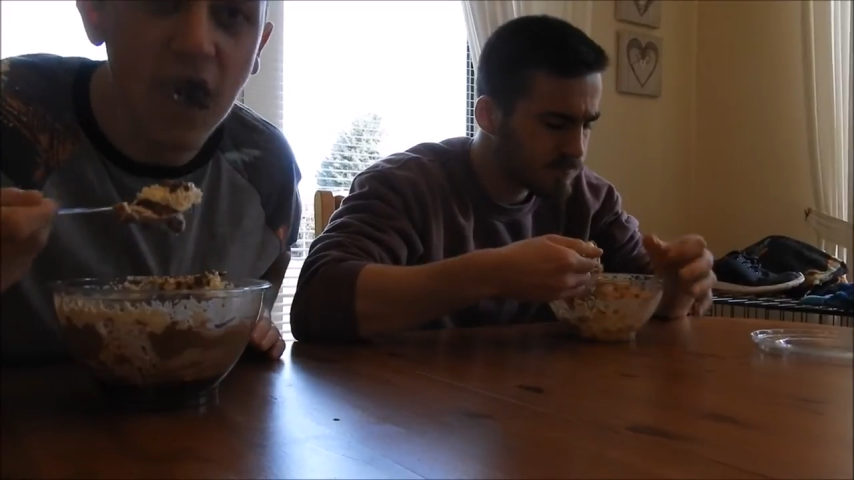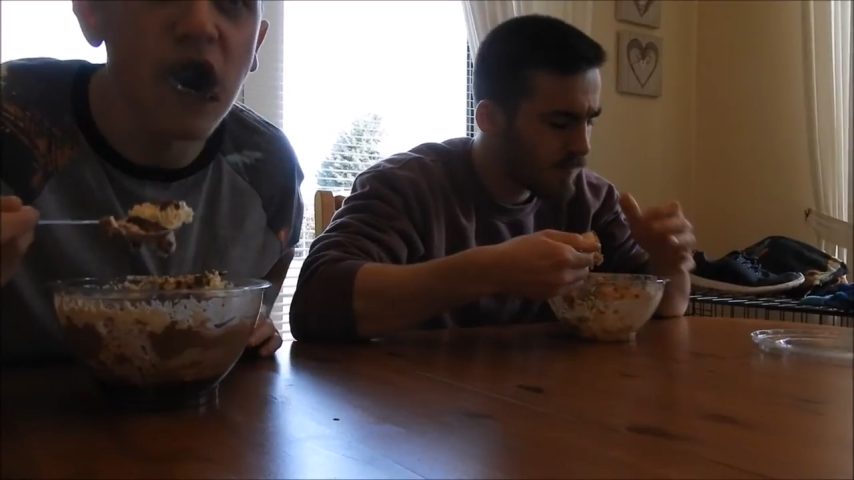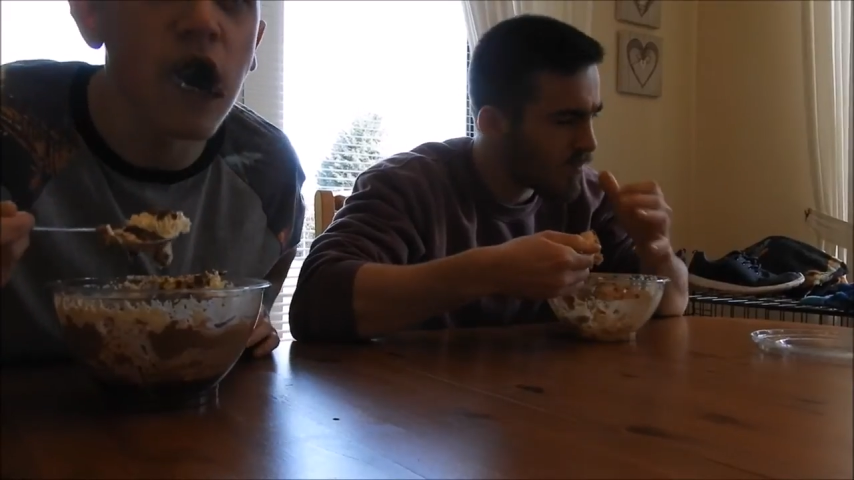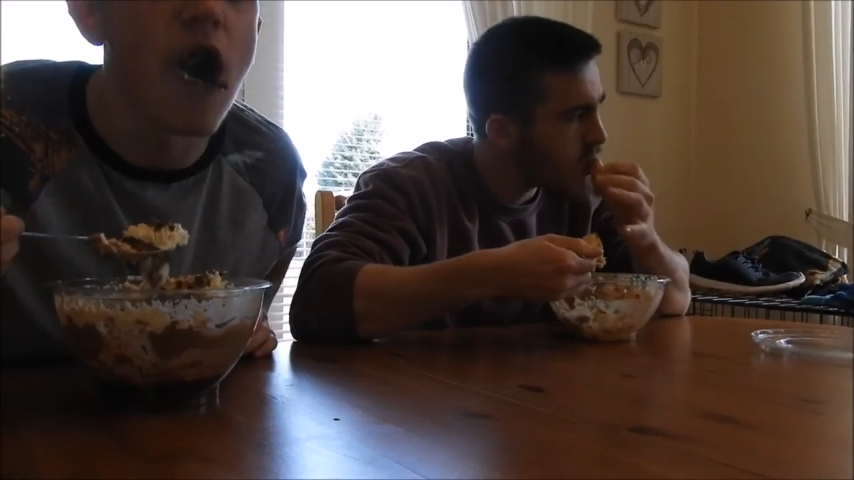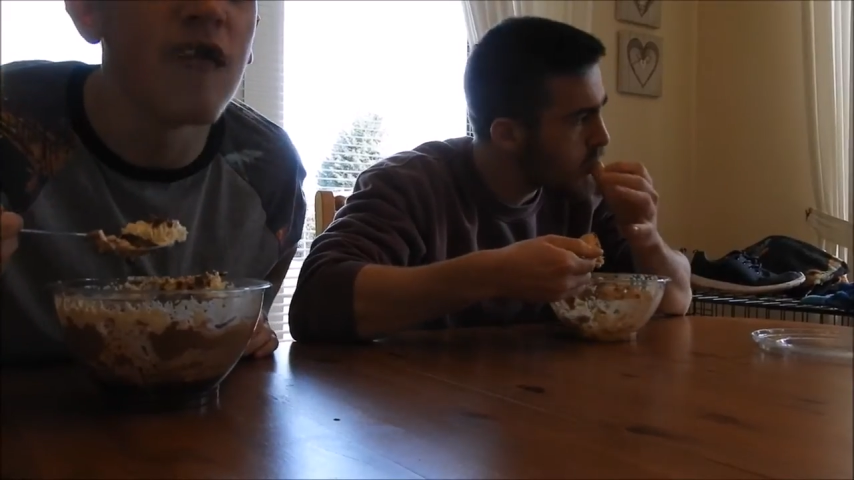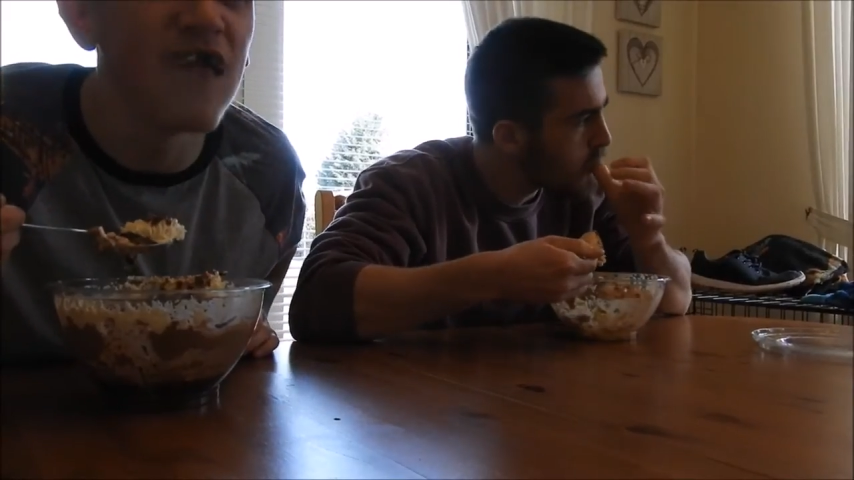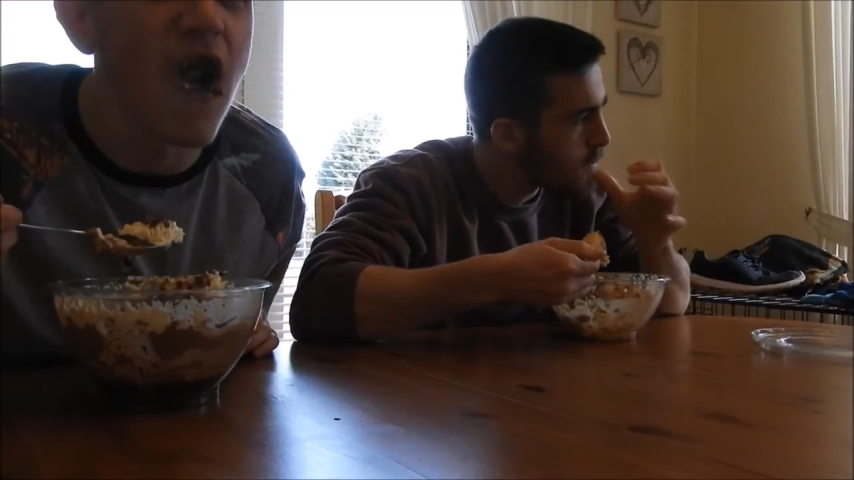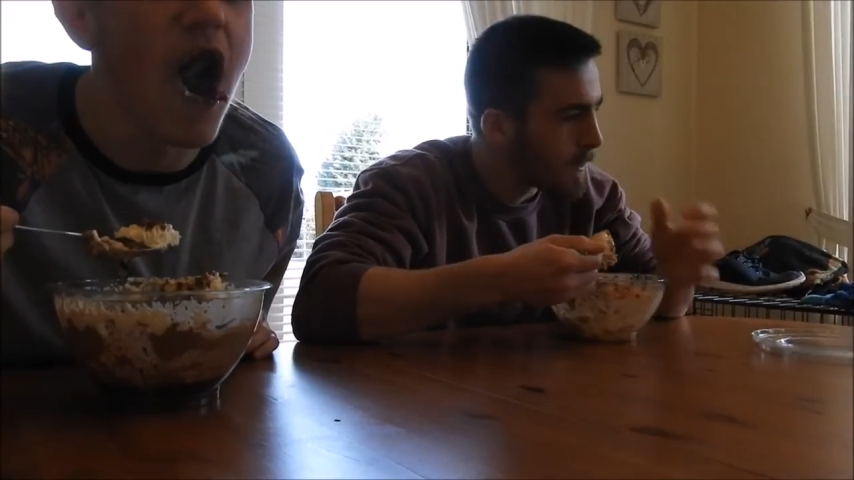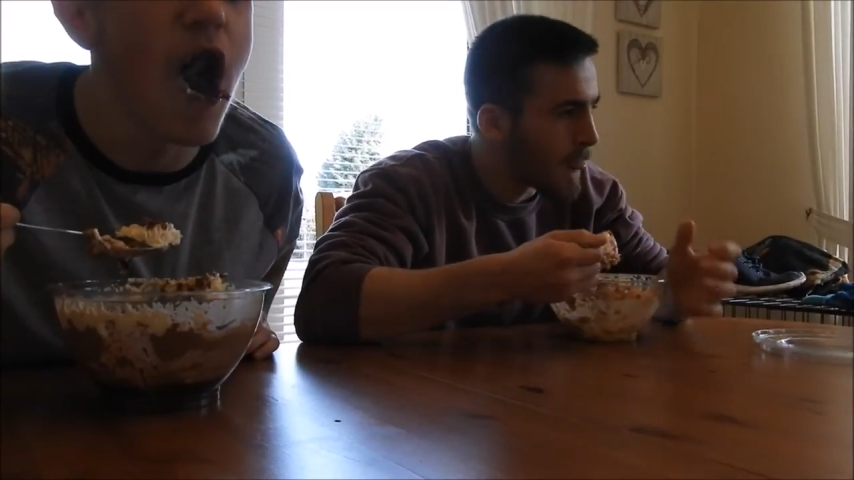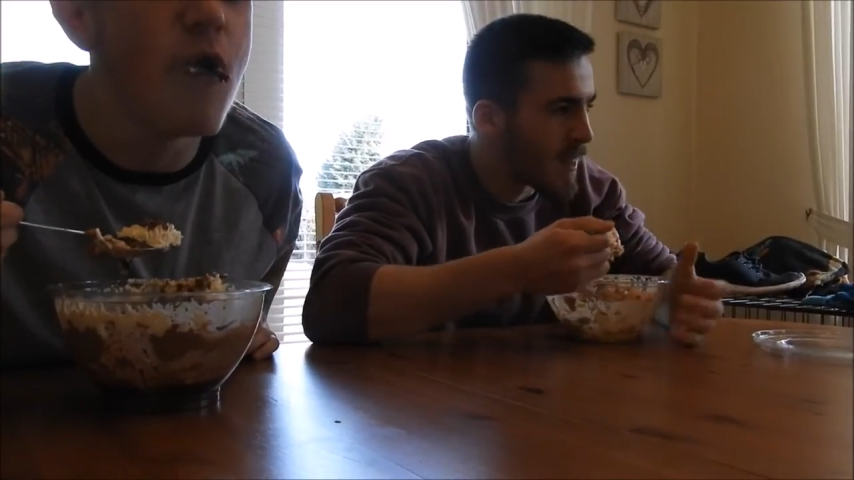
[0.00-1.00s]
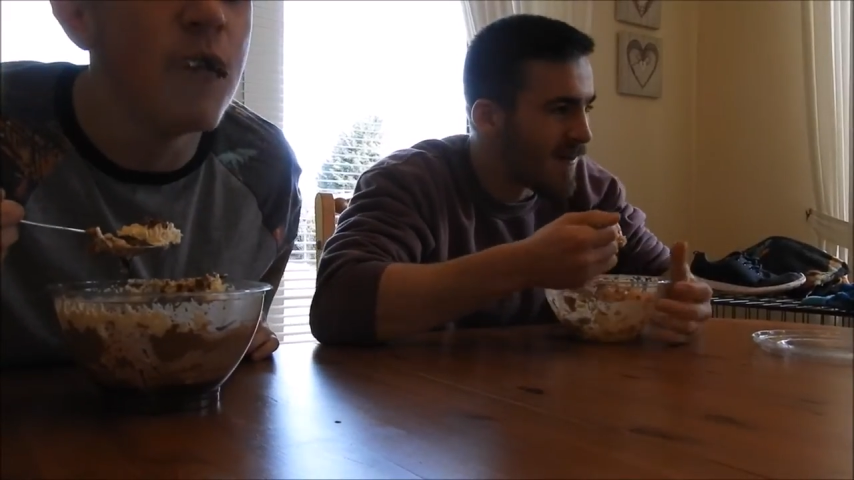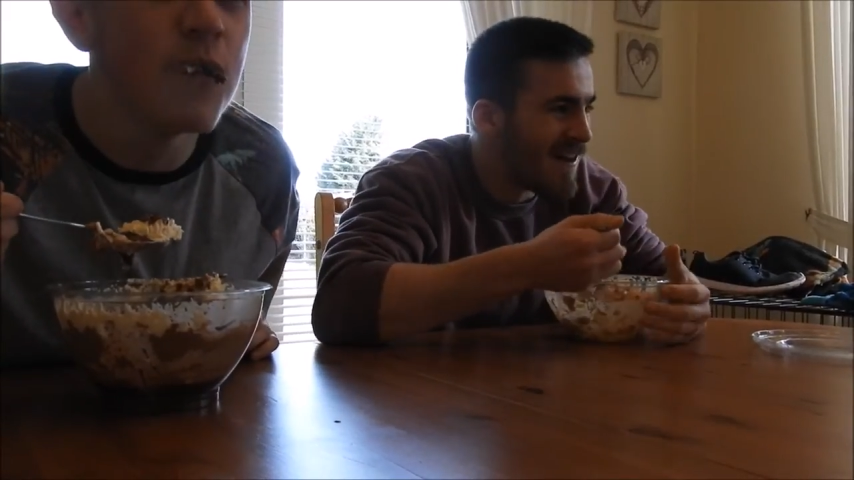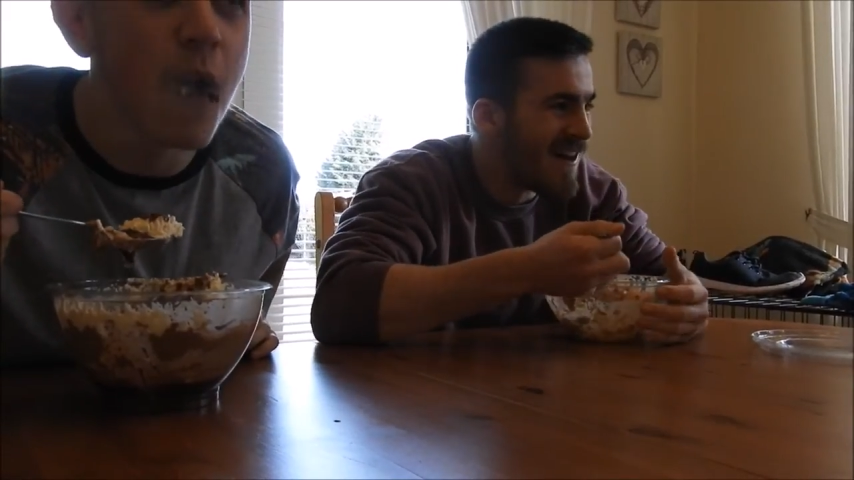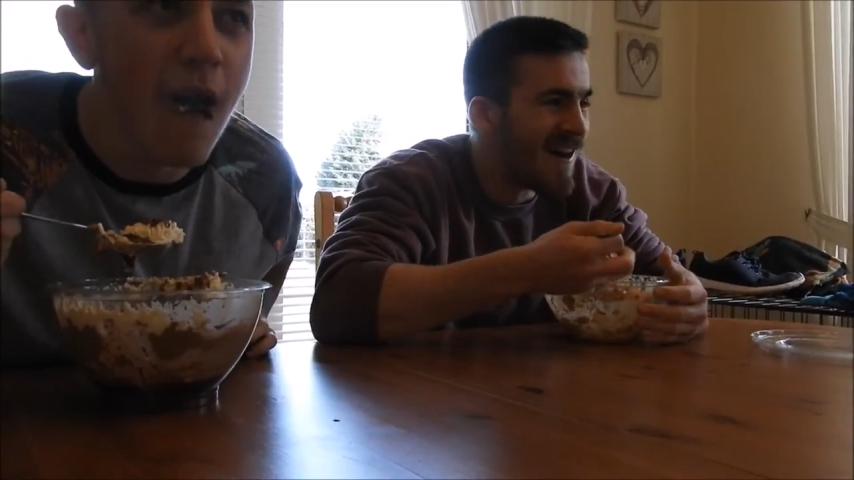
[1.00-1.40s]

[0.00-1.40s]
That's my phone.